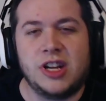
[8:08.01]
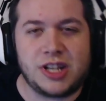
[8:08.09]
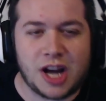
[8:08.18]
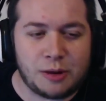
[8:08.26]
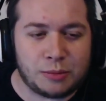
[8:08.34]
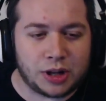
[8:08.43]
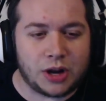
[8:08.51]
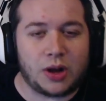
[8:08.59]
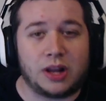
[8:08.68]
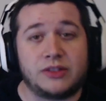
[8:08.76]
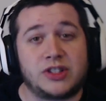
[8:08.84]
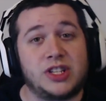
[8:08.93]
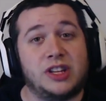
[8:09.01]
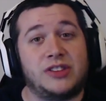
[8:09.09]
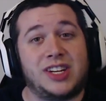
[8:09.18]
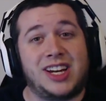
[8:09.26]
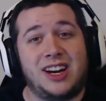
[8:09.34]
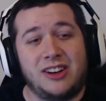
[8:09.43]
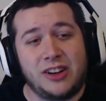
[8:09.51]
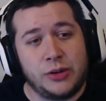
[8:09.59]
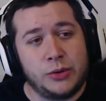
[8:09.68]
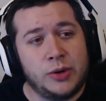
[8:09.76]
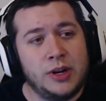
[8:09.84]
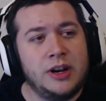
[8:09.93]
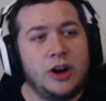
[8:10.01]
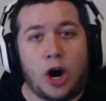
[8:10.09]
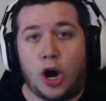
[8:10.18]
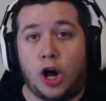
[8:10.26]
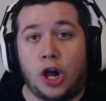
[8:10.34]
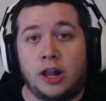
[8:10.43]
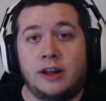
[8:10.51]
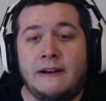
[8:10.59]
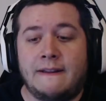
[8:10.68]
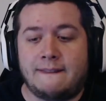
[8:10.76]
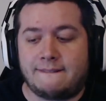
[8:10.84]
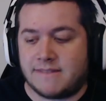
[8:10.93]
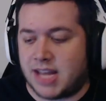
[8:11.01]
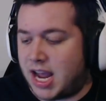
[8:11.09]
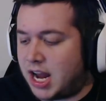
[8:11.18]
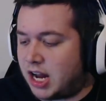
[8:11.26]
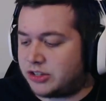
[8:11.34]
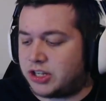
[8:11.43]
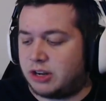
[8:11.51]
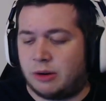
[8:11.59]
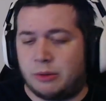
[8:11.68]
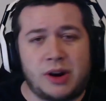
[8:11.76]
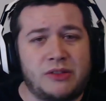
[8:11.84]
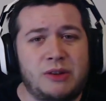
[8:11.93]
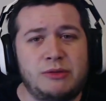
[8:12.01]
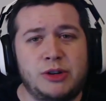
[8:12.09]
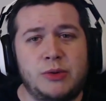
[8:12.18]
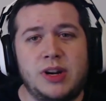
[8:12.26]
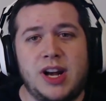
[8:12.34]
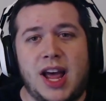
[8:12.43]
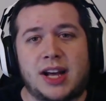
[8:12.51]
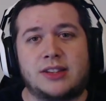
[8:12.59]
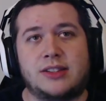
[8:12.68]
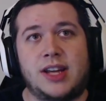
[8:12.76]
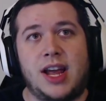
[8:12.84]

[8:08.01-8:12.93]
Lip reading: down below. I'd love to see, love to hear you all, and I'll see you on whatever I'm doing next.